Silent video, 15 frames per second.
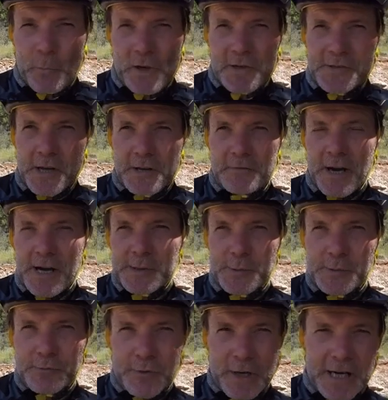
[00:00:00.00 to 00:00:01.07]
So the race
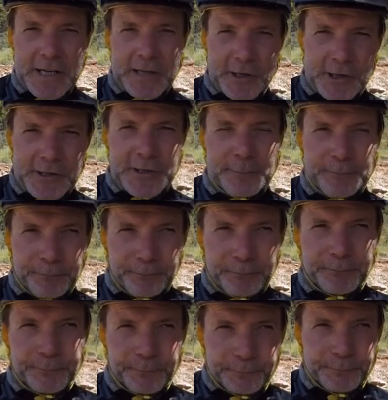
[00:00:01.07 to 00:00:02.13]
was really good.
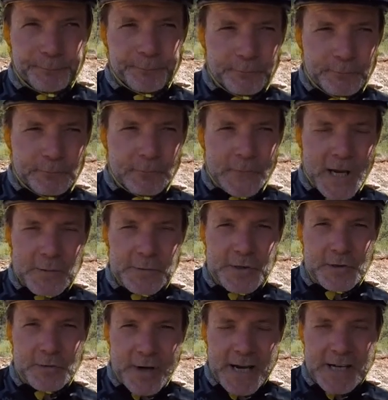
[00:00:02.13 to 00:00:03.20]
It was a
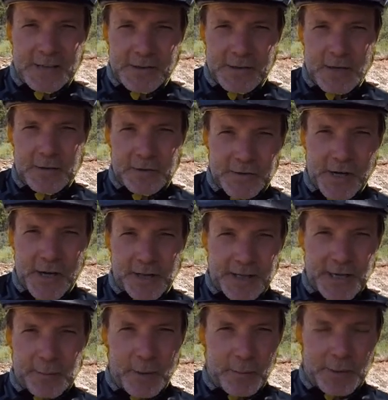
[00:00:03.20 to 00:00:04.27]
great
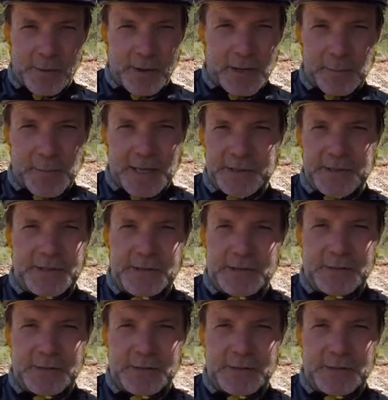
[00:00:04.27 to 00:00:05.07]
circuit, probably one of the best